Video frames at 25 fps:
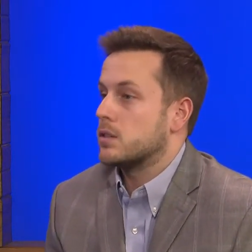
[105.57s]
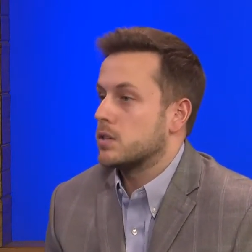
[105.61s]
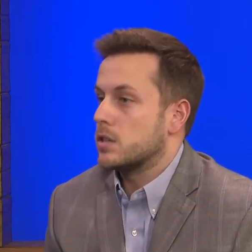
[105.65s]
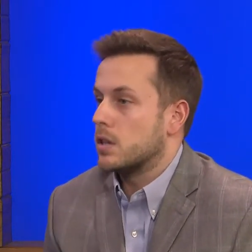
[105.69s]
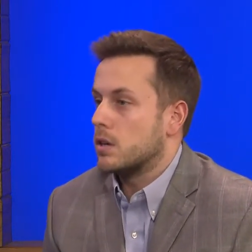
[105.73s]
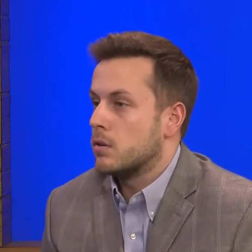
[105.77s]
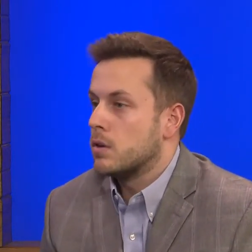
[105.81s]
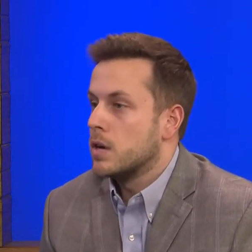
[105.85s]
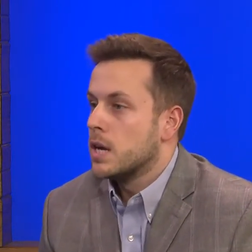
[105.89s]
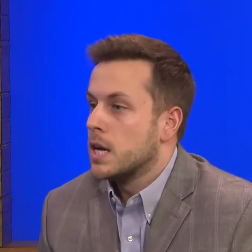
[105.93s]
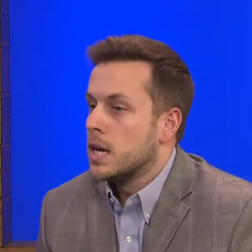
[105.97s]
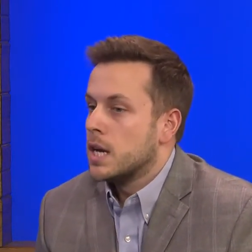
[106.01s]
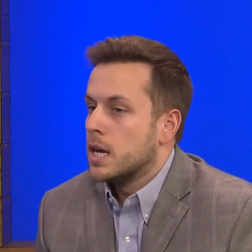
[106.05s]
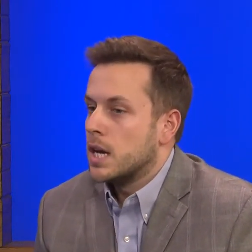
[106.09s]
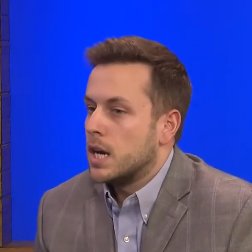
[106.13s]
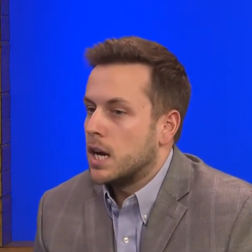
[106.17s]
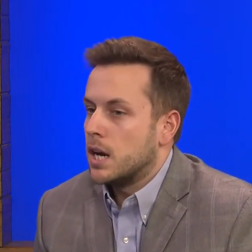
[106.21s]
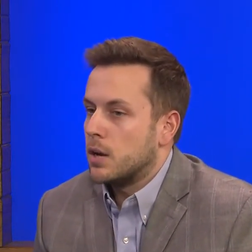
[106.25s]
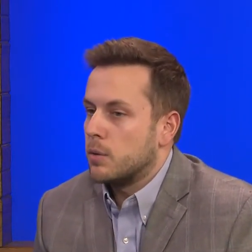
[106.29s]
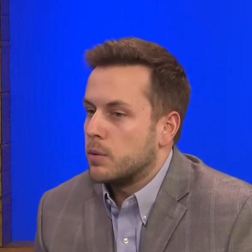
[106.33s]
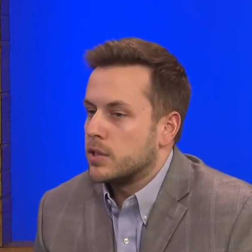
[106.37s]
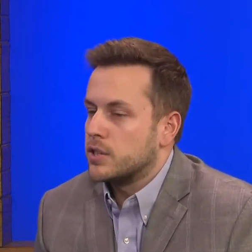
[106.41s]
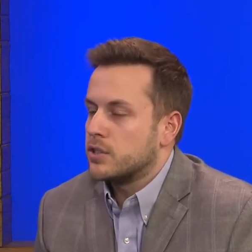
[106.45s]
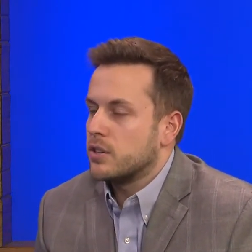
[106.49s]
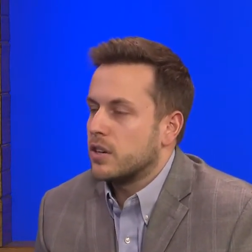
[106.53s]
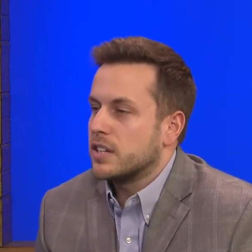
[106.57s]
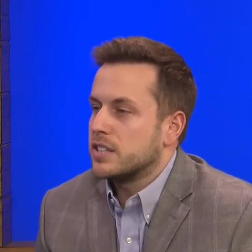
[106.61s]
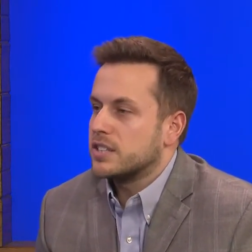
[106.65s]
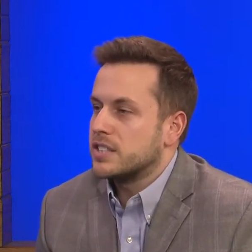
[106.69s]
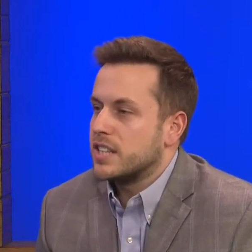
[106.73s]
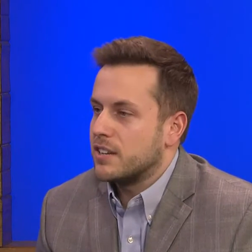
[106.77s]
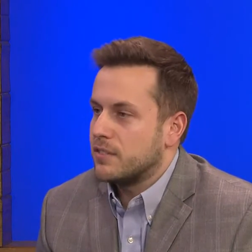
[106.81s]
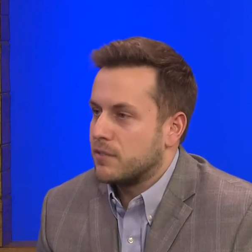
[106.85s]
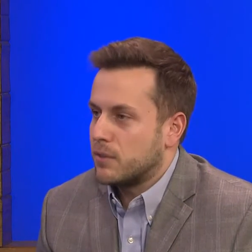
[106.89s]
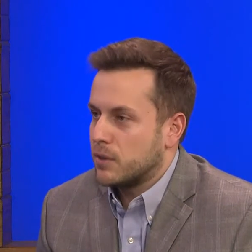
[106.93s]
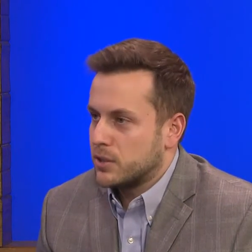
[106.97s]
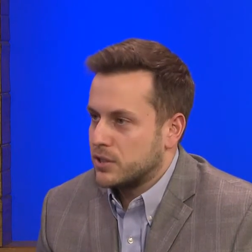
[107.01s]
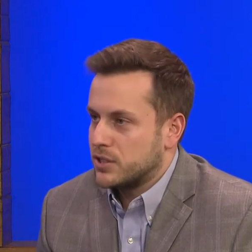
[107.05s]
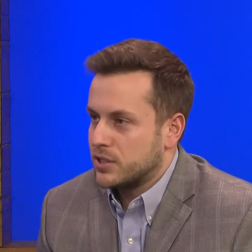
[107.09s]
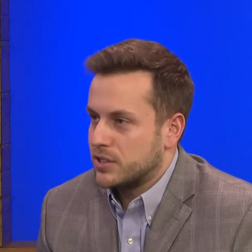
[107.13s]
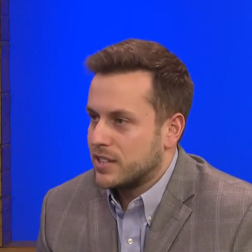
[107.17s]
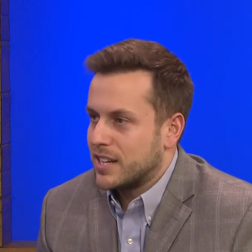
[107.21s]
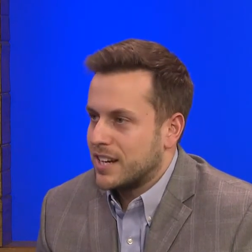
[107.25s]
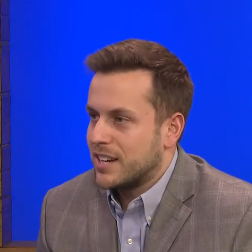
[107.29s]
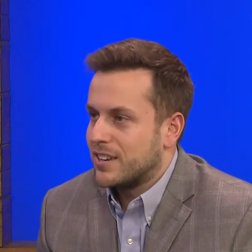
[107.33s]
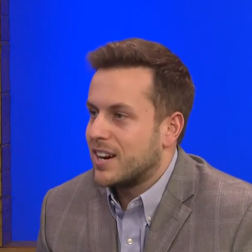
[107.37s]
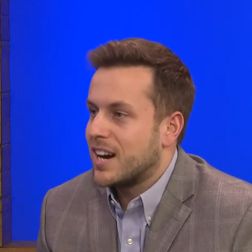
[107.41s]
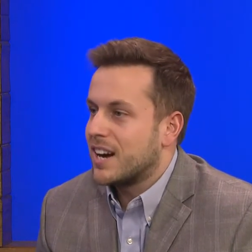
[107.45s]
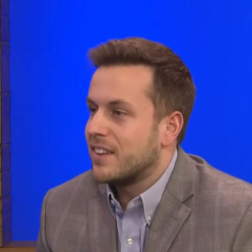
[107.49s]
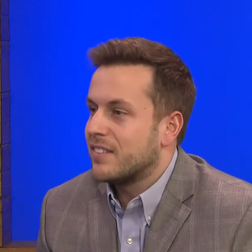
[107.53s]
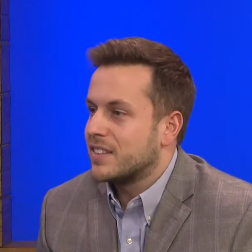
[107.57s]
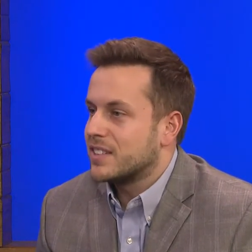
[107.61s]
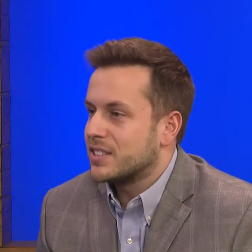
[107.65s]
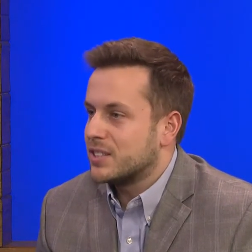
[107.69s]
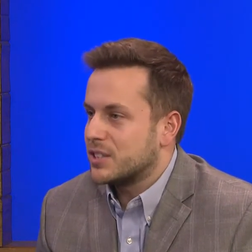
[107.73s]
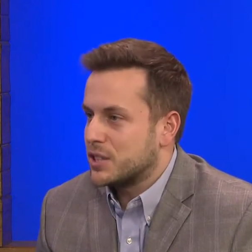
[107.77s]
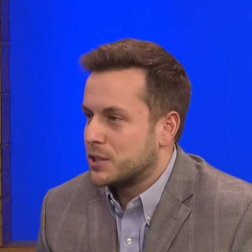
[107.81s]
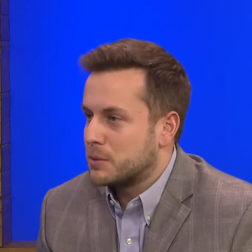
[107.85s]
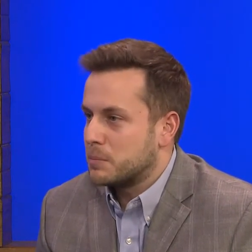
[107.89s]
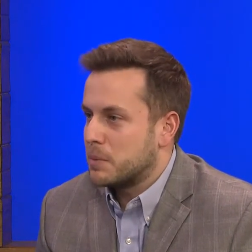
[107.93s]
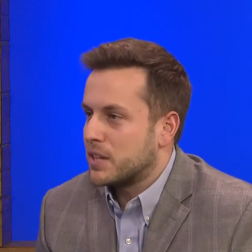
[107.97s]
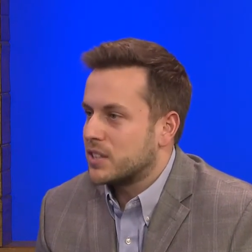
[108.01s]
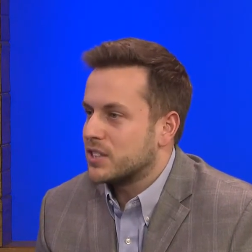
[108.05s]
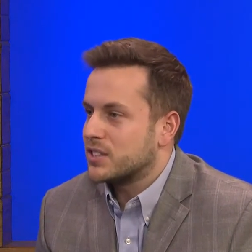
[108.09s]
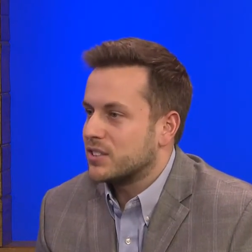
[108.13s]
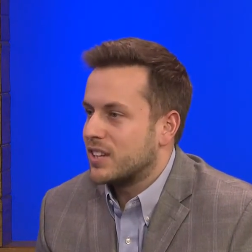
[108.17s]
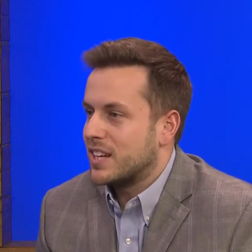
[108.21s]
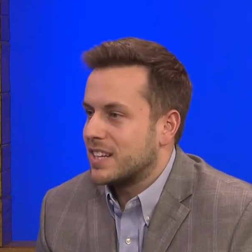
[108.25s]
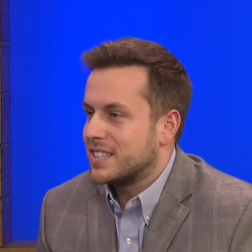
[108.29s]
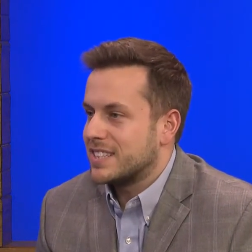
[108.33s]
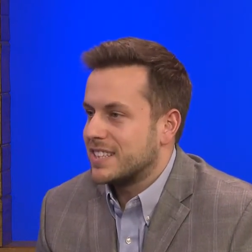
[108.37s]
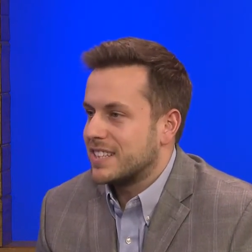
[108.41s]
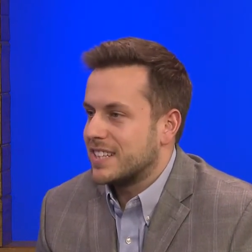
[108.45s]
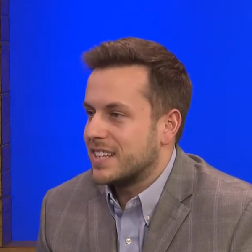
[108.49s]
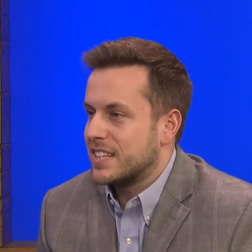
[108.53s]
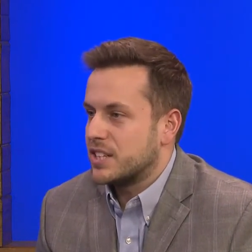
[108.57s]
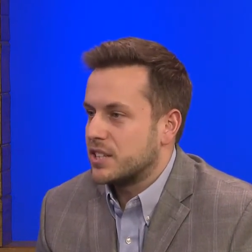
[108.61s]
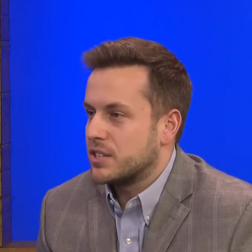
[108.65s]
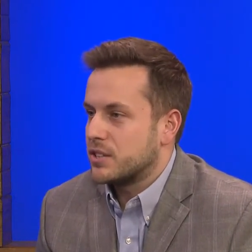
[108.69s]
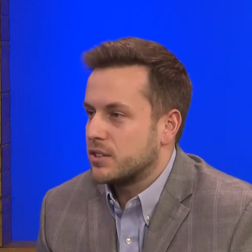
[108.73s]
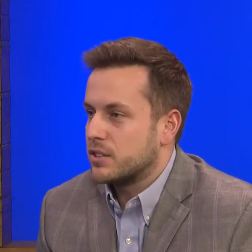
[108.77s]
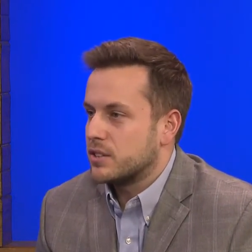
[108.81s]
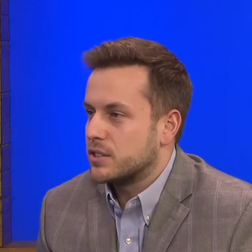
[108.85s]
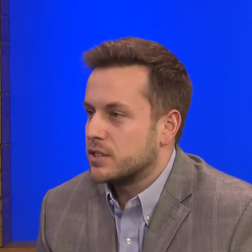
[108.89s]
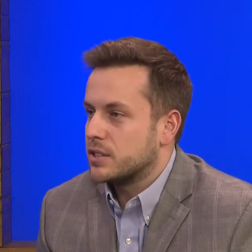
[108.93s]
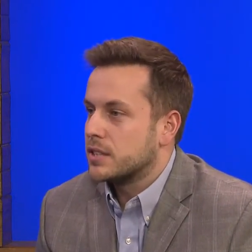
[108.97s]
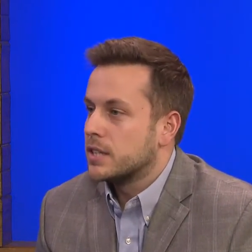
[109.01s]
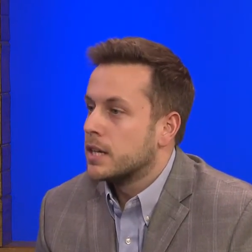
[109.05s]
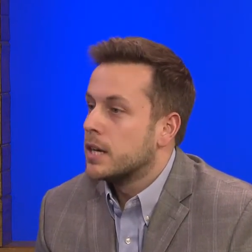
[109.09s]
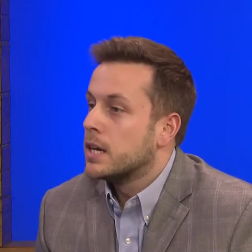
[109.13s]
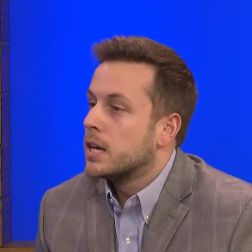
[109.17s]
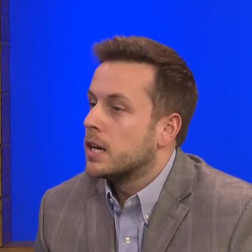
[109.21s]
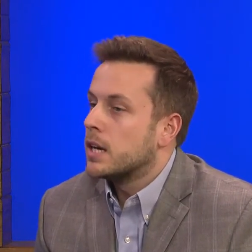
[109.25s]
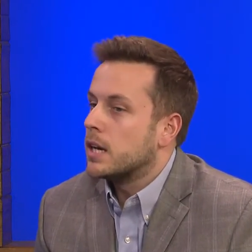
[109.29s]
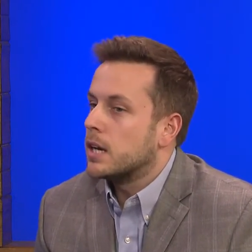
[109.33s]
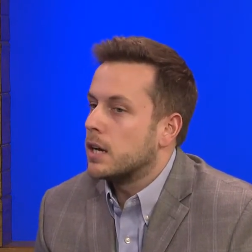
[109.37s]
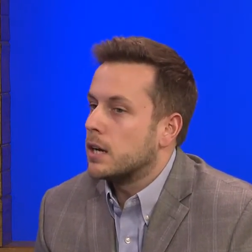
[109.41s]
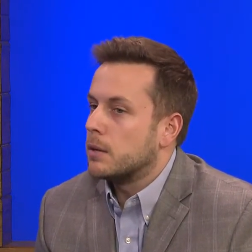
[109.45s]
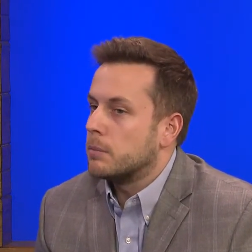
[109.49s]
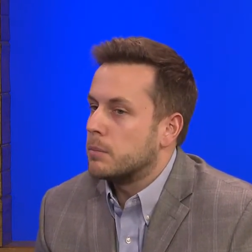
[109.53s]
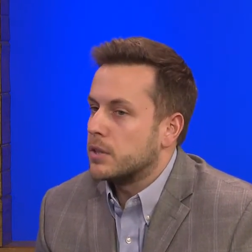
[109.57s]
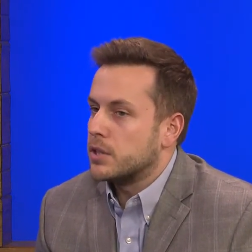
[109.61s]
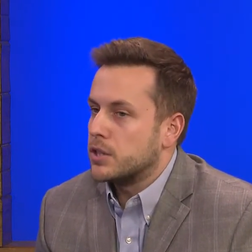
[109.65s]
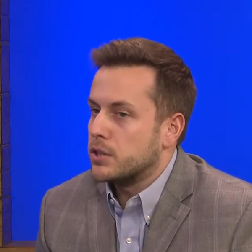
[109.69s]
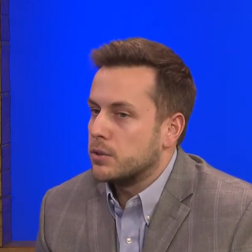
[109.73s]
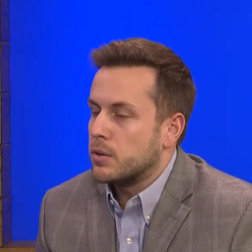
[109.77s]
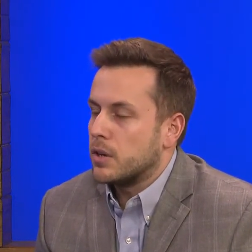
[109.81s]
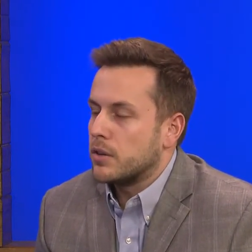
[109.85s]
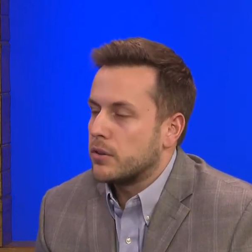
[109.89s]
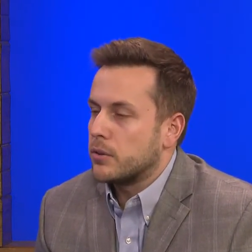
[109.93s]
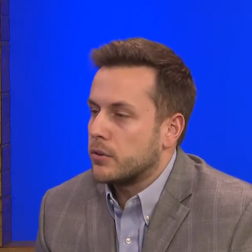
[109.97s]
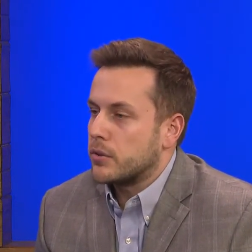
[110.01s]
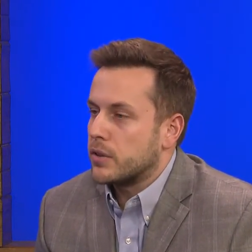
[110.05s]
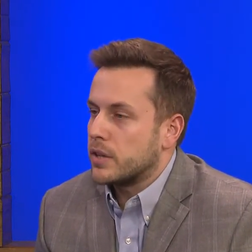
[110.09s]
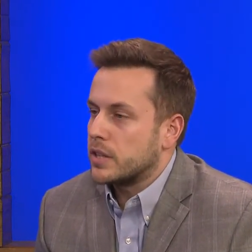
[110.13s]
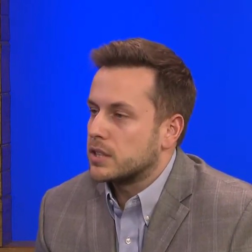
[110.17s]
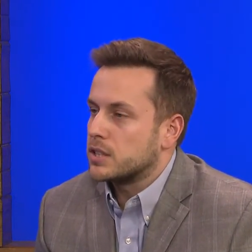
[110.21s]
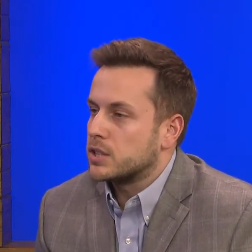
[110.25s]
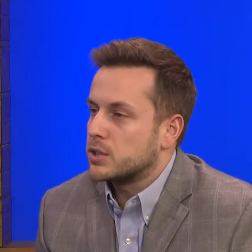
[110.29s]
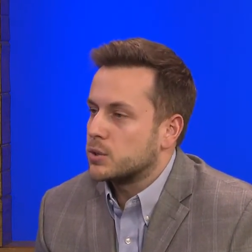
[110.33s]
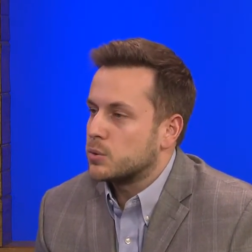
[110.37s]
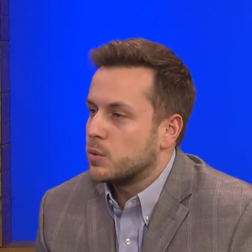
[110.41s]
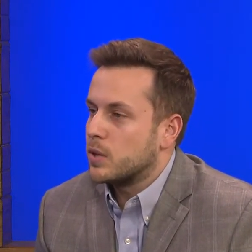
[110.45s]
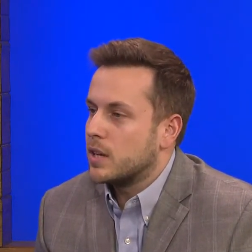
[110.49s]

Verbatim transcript: So uh, we try to stay versatile, obviously specialize in the insurance, uh, but do other things as